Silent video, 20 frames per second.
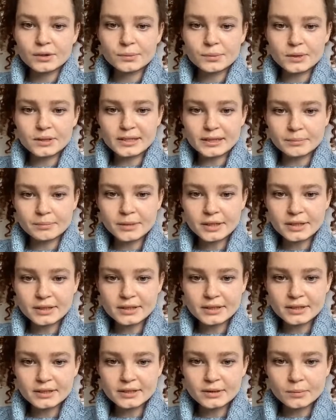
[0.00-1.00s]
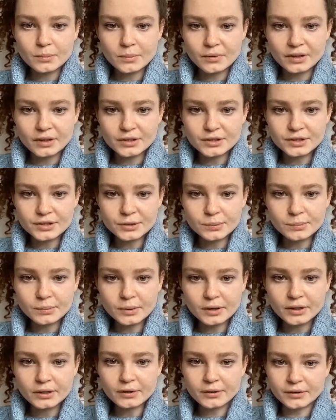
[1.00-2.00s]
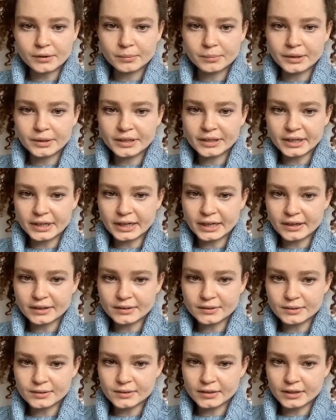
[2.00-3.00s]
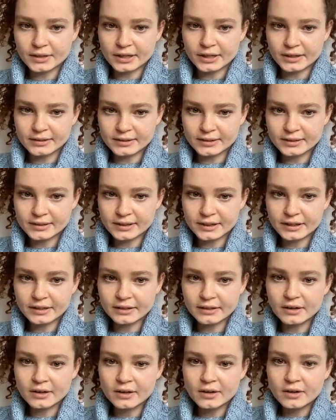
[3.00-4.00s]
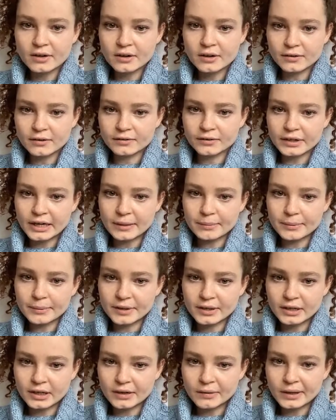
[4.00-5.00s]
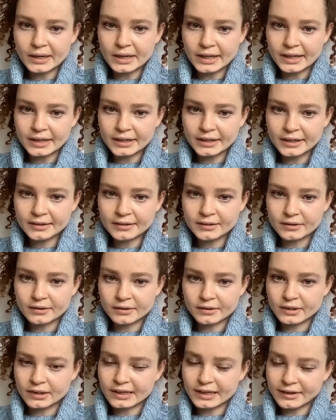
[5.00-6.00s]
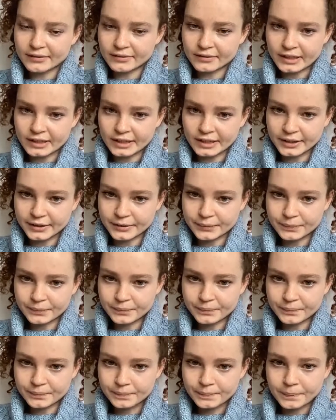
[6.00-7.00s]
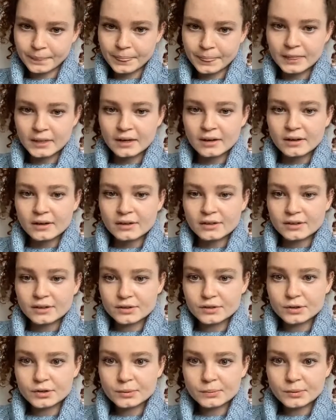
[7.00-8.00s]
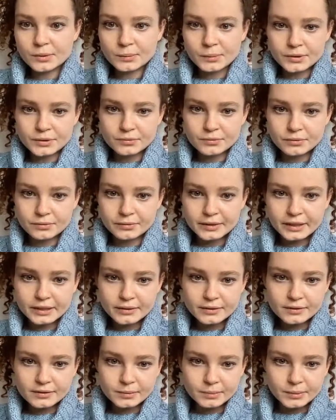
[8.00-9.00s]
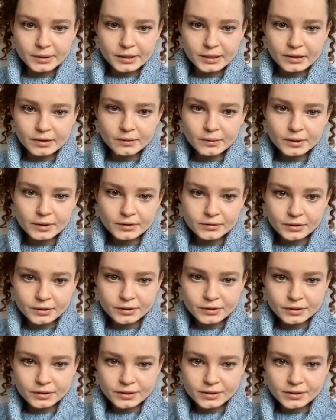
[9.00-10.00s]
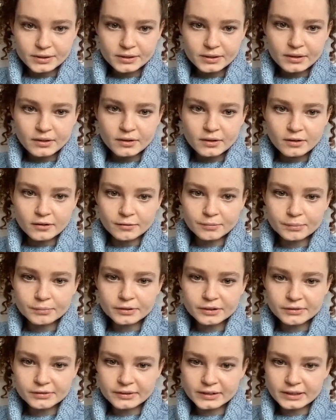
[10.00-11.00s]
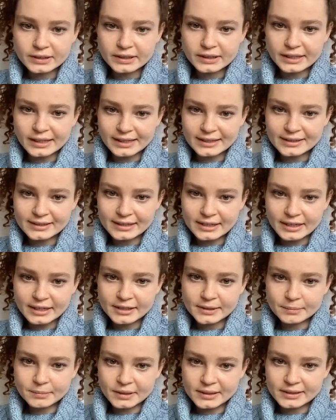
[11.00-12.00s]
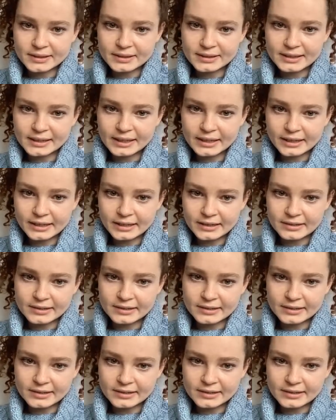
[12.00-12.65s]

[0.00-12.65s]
He was admitted with a tumor on the medial canthus and the skin of the upper and lower eyelid on the left eye. The tumor was revealed to be a local recurrence of previously excised basal cell